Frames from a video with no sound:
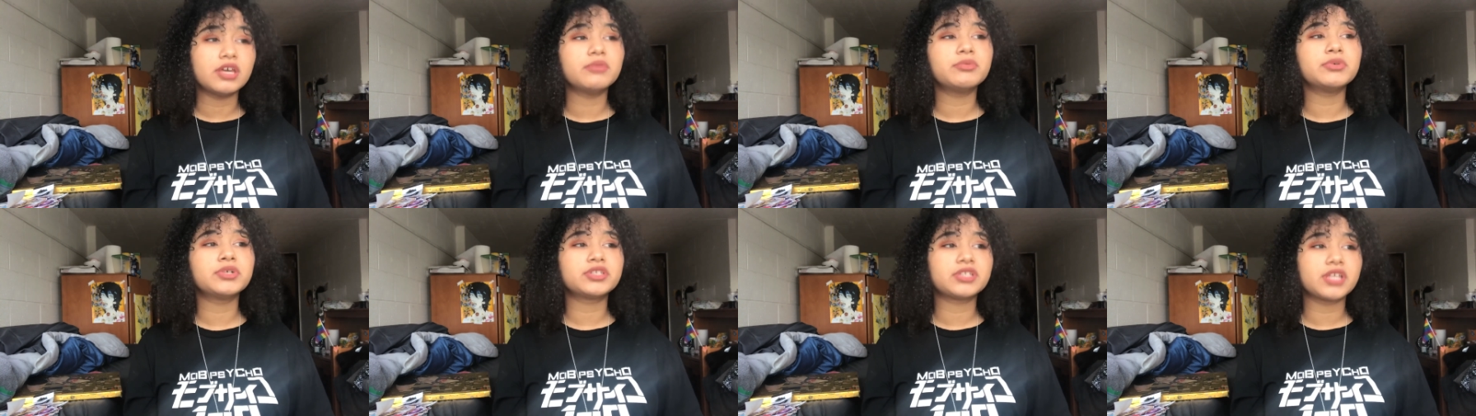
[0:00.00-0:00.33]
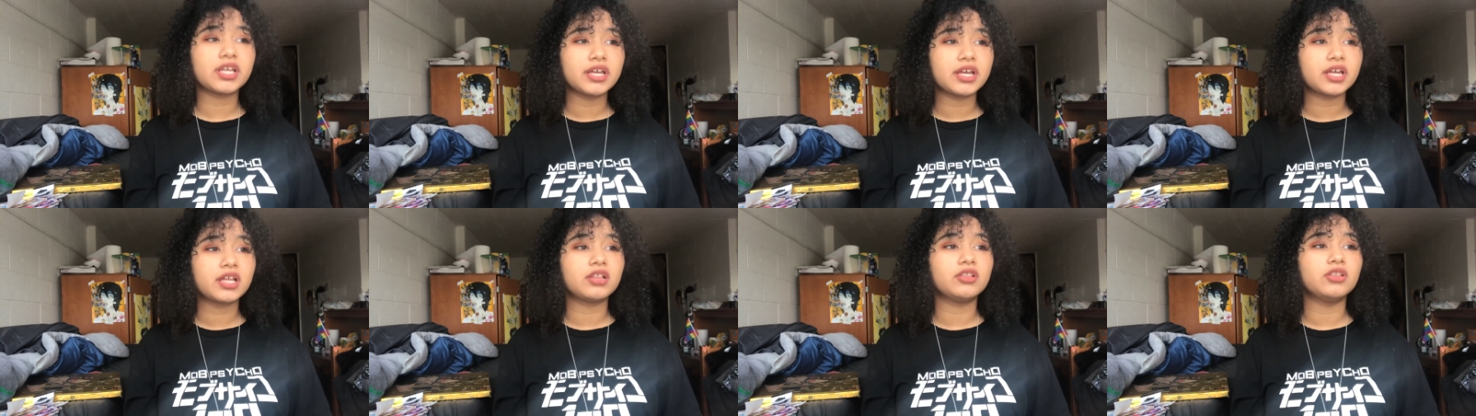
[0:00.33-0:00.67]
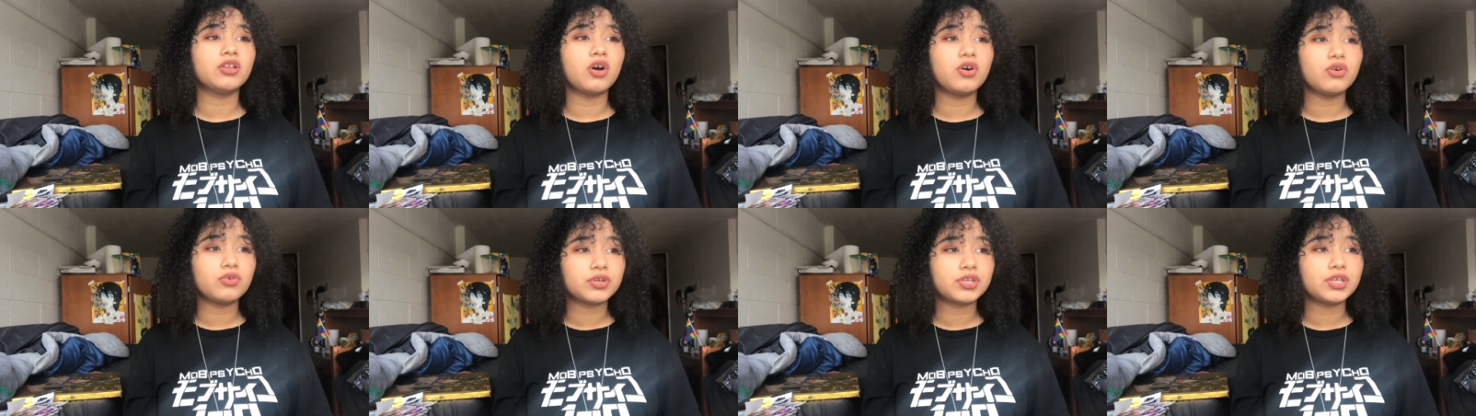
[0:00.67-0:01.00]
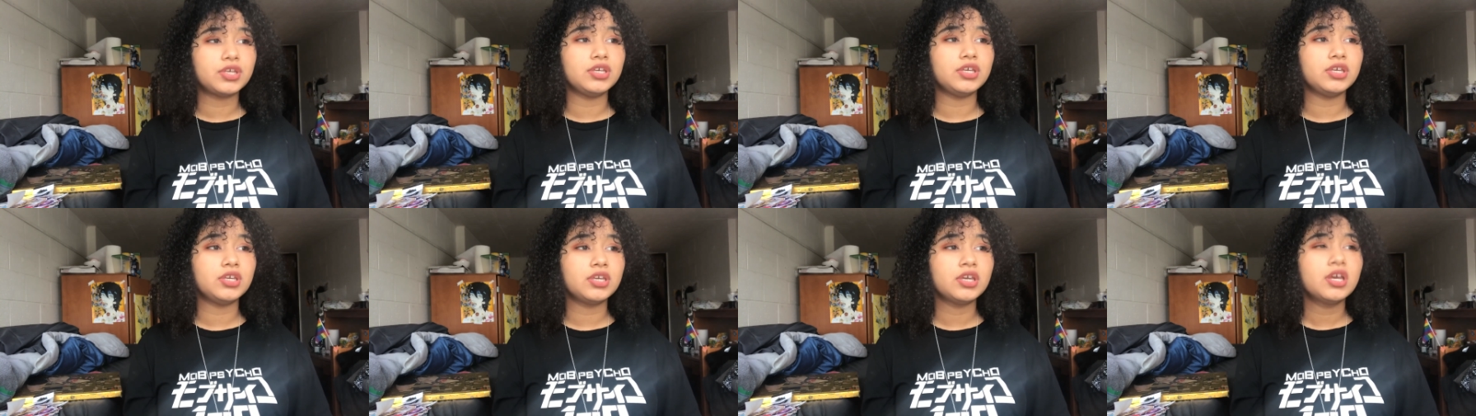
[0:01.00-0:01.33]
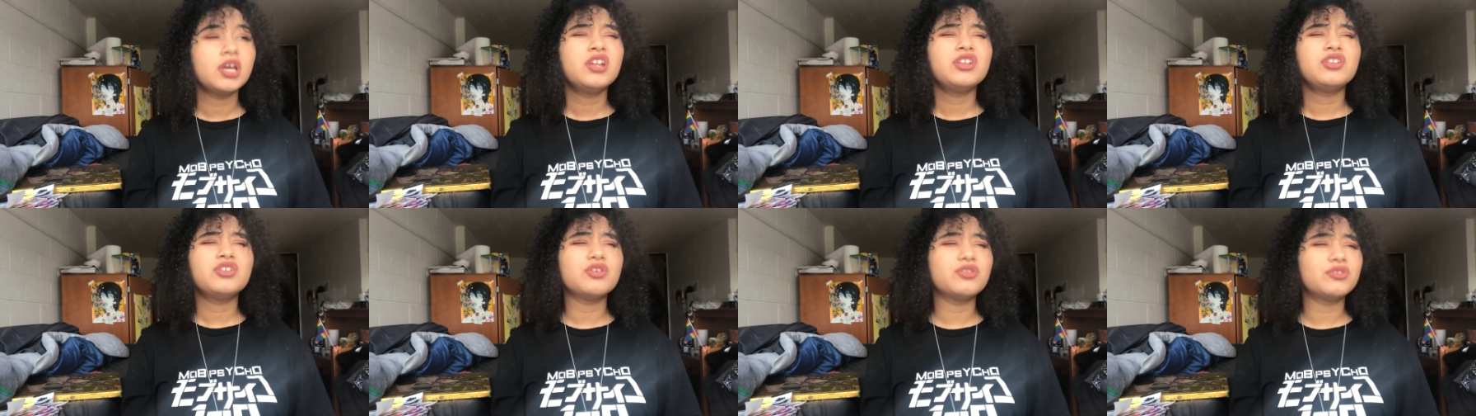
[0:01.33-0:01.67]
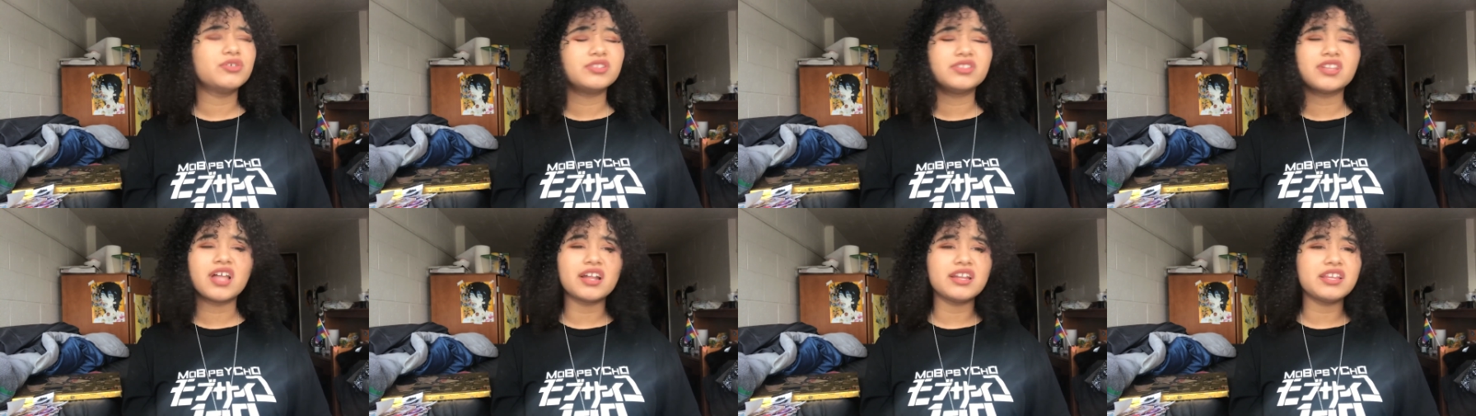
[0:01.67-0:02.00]
It was like low-key,
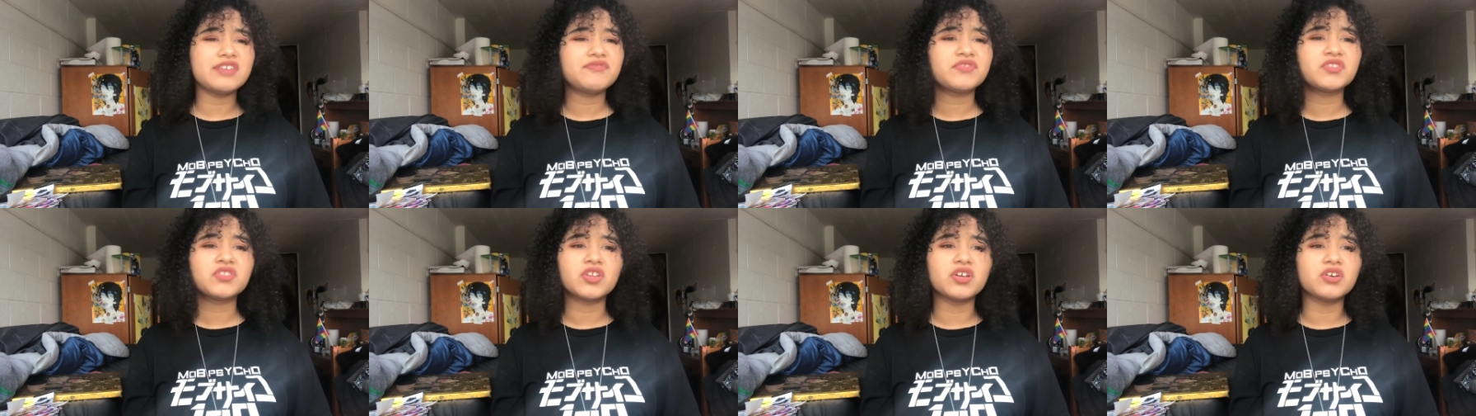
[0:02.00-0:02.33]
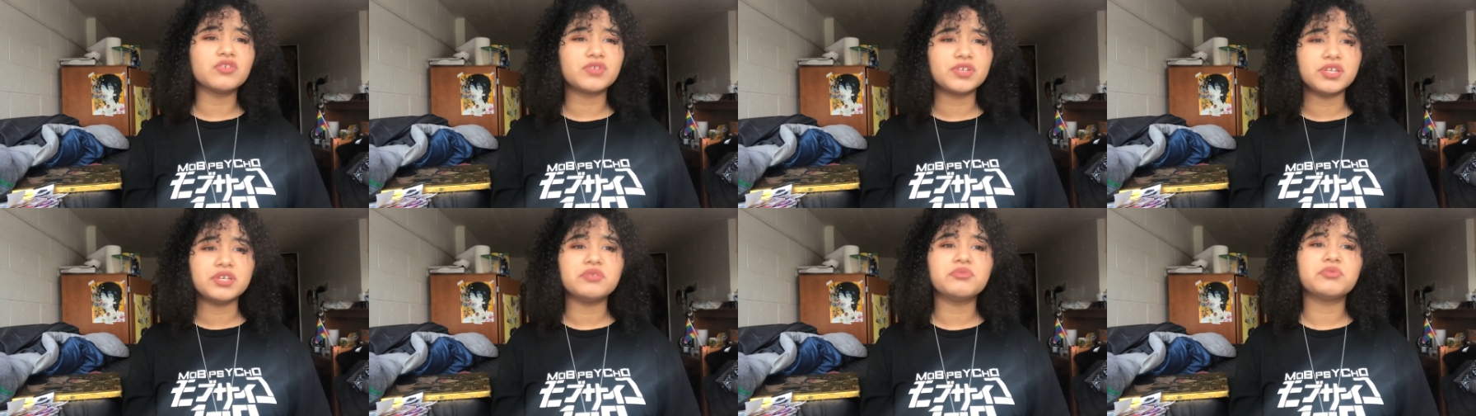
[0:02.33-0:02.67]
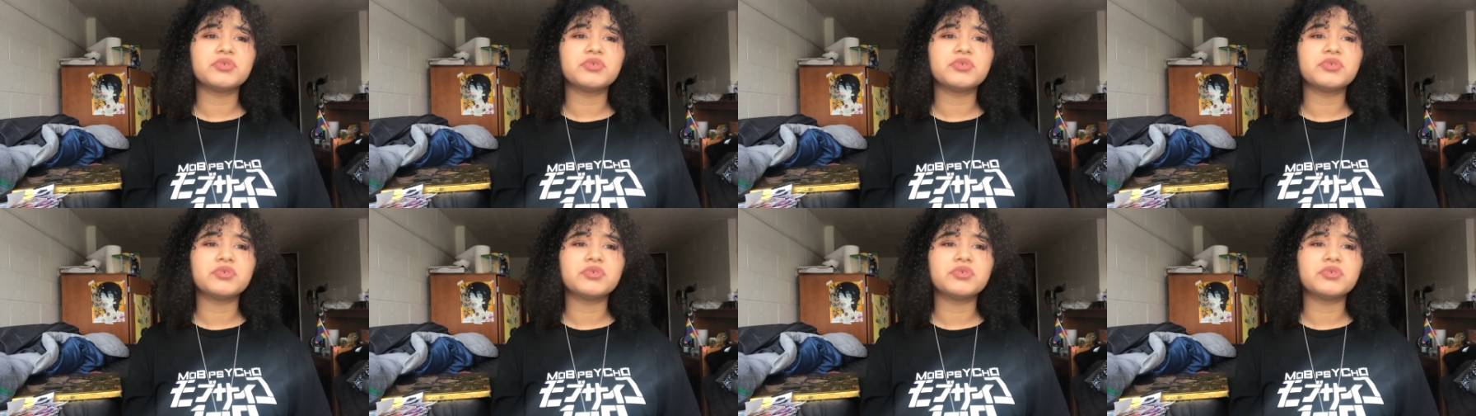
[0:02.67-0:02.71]
no, not even low-key,